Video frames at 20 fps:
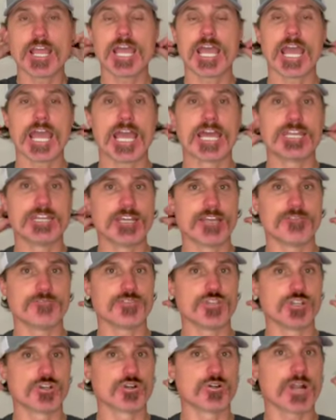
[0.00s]
And if
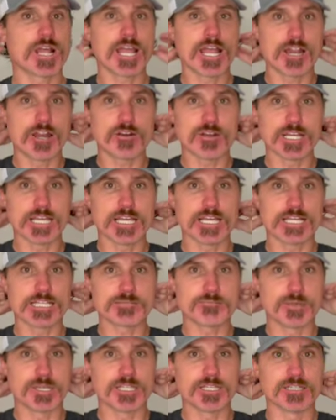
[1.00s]
your hair has
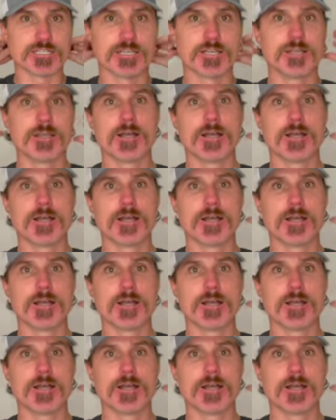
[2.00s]
been,